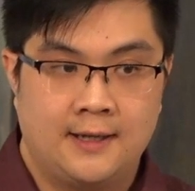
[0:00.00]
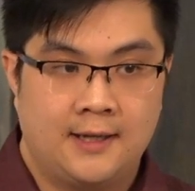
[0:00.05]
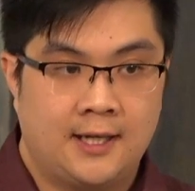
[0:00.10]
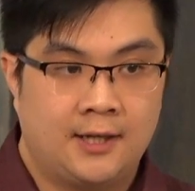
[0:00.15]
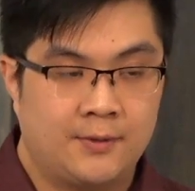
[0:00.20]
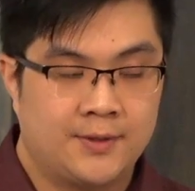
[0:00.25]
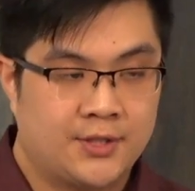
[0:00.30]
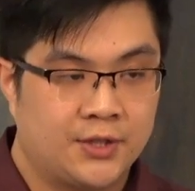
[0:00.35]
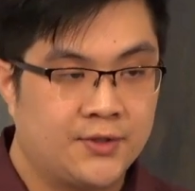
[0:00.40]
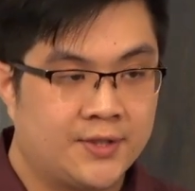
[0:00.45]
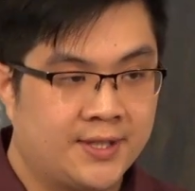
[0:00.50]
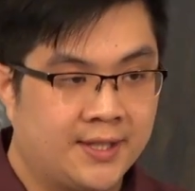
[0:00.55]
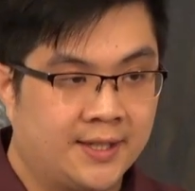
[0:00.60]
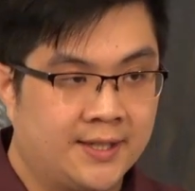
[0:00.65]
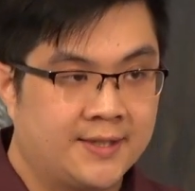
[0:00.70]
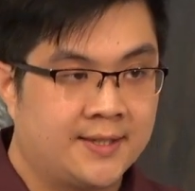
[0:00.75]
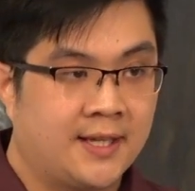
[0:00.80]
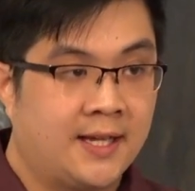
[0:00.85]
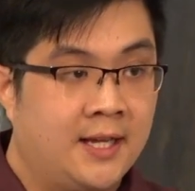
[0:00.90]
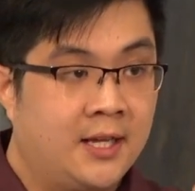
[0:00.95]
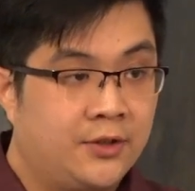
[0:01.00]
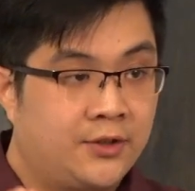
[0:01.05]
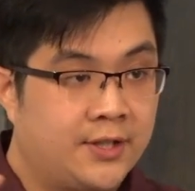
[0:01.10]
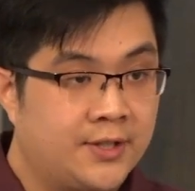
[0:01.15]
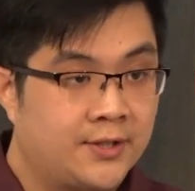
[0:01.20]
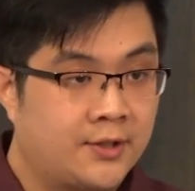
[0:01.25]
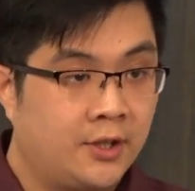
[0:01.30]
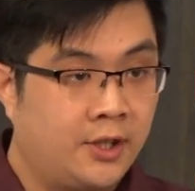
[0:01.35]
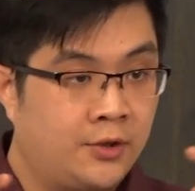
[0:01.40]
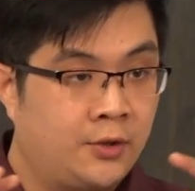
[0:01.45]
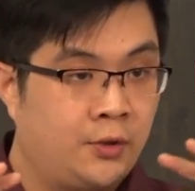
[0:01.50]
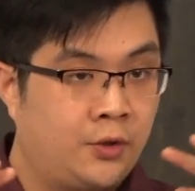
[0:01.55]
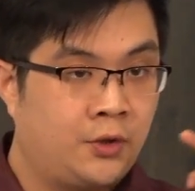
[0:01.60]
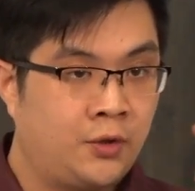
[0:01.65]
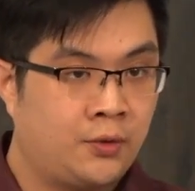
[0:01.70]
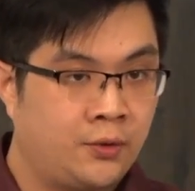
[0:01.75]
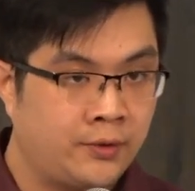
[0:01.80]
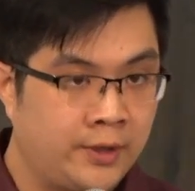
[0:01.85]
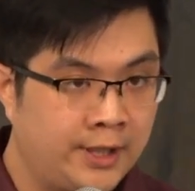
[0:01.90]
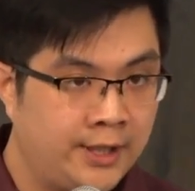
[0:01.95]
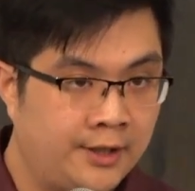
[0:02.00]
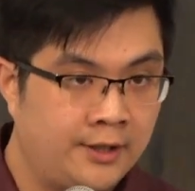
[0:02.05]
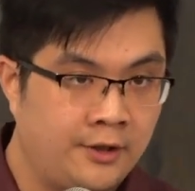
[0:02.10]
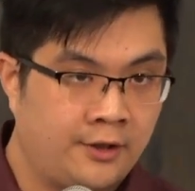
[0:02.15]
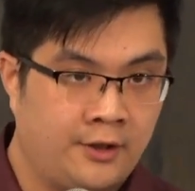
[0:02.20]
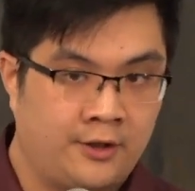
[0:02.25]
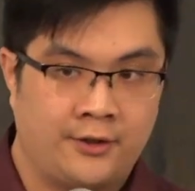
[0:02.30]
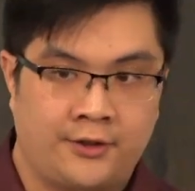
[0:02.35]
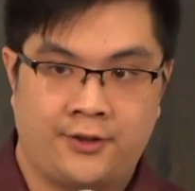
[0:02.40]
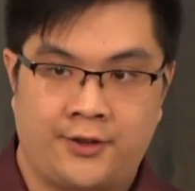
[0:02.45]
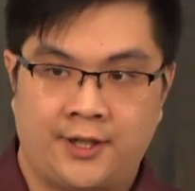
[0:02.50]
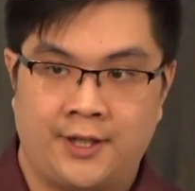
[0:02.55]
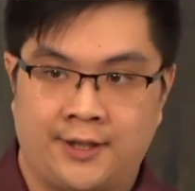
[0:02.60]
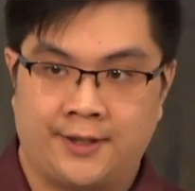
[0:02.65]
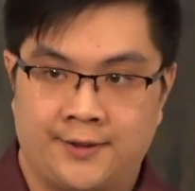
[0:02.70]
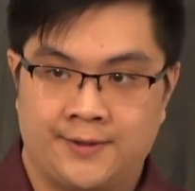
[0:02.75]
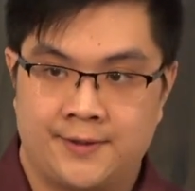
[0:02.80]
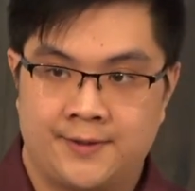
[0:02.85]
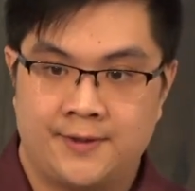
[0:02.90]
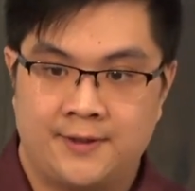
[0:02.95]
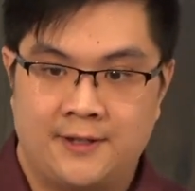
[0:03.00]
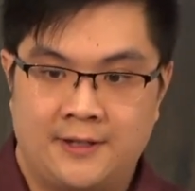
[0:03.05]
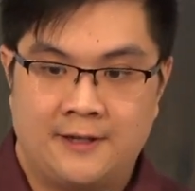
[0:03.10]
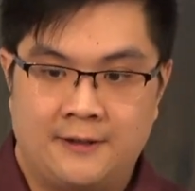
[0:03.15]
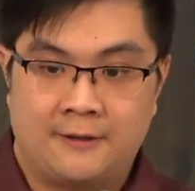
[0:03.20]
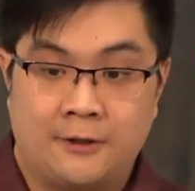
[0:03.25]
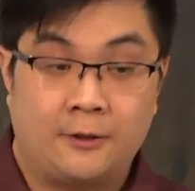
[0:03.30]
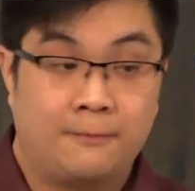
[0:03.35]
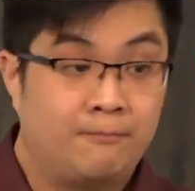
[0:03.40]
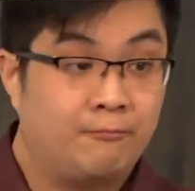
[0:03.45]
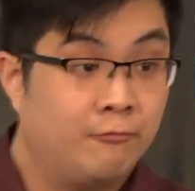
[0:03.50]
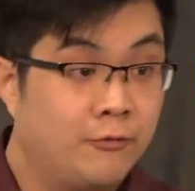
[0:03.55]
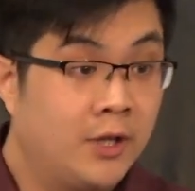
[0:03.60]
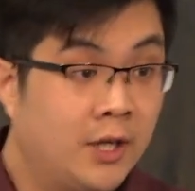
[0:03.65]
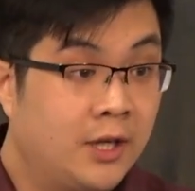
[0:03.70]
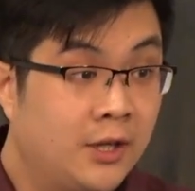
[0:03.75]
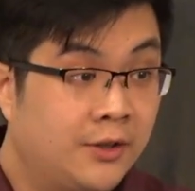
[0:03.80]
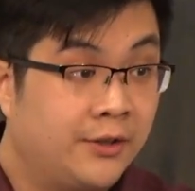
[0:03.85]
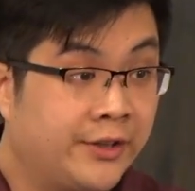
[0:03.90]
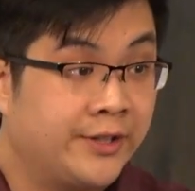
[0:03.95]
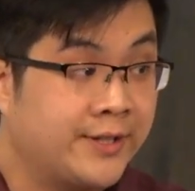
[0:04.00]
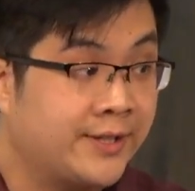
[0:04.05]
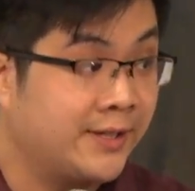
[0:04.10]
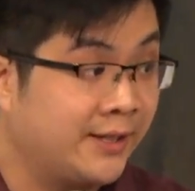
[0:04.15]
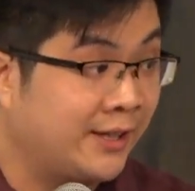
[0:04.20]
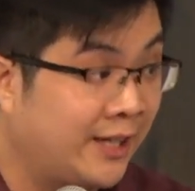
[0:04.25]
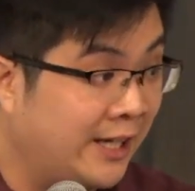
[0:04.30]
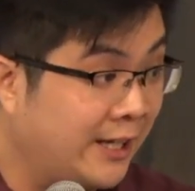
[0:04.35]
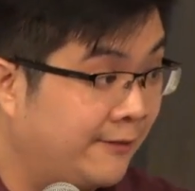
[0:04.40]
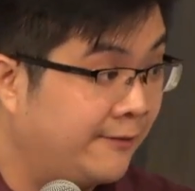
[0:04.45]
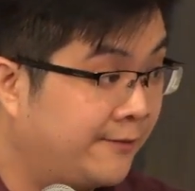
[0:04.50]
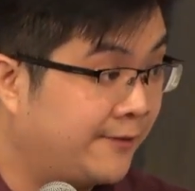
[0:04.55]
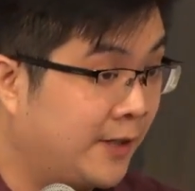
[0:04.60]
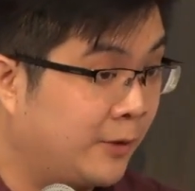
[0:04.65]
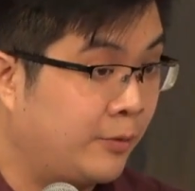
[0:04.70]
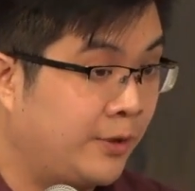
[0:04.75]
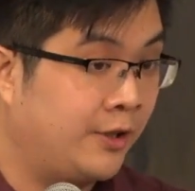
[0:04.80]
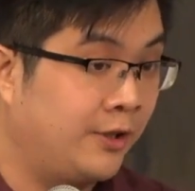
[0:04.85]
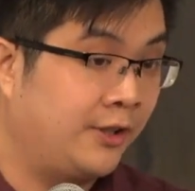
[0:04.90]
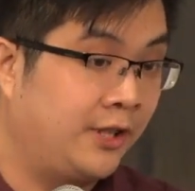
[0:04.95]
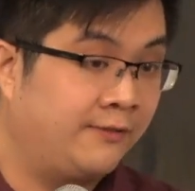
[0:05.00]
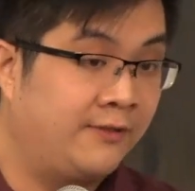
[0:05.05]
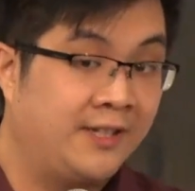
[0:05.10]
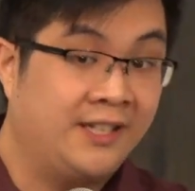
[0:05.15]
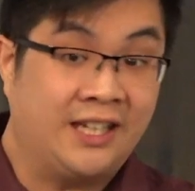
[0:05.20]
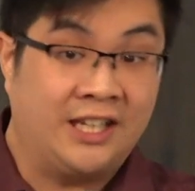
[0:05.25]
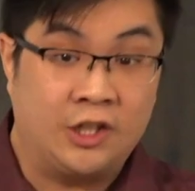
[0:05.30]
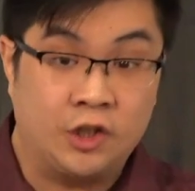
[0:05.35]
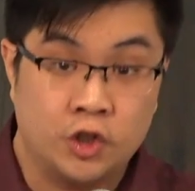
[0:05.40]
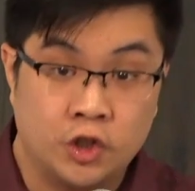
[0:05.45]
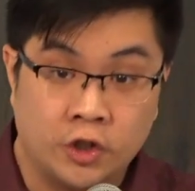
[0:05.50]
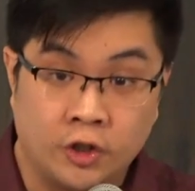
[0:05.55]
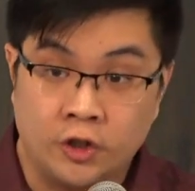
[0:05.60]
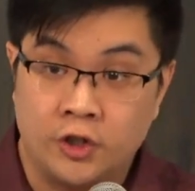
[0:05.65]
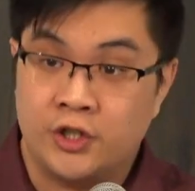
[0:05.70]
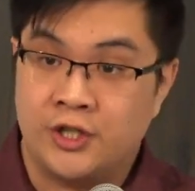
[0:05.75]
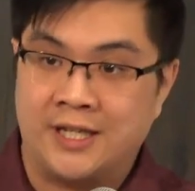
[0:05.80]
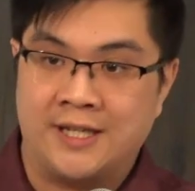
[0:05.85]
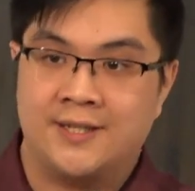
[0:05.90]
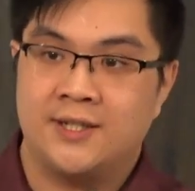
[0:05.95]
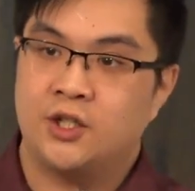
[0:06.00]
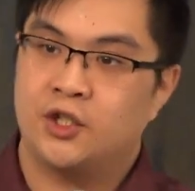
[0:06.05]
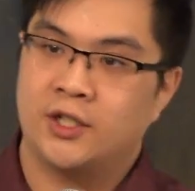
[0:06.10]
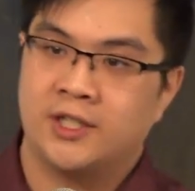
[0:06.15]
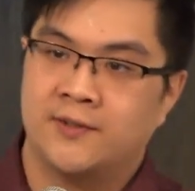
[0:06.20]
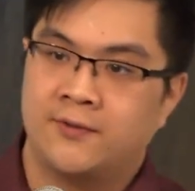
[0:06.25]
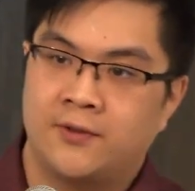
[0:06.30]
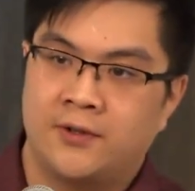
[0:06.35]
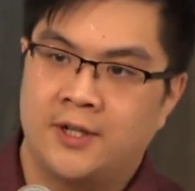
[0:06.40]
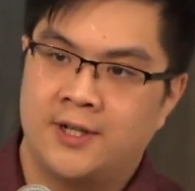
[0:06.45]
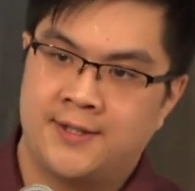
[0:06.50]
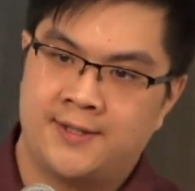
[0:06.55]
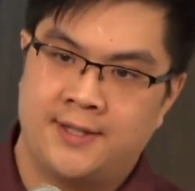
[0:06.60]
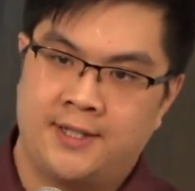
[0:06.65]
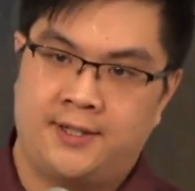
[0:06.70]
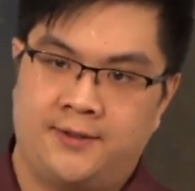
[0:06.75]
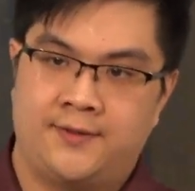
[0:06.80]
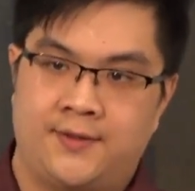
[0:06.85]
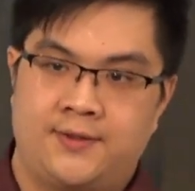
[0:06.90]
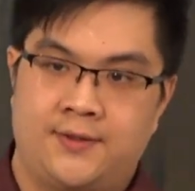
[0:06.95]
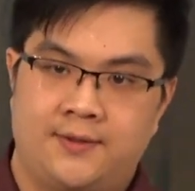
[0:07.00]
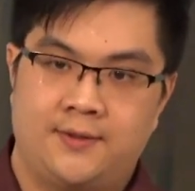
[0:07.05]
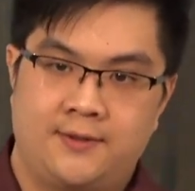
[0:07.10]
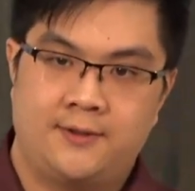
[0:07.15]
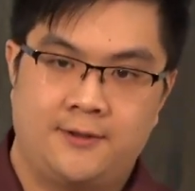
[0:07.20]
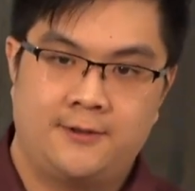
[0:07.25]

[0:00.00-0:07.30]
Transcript: And what's interesting is that this God who created all things, You know, this life that we are living in church isn't just for ourselves.